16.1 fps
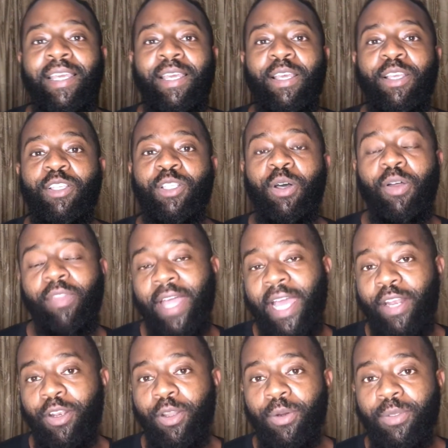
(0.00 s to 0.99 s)
So on
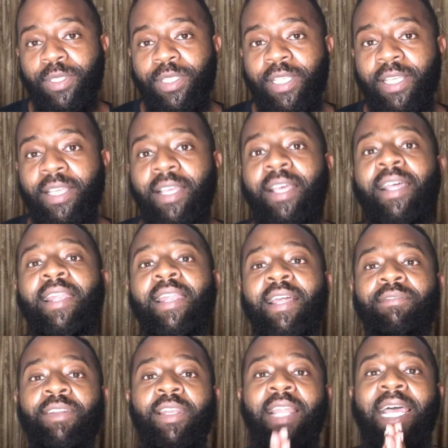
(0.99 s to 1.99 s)
that note,
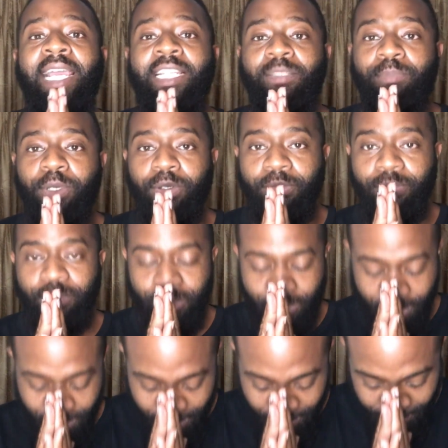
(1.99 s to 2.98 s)
love and light, beautiful
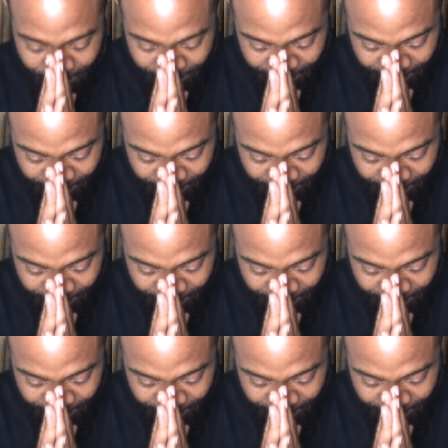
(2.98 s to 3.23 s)
soul.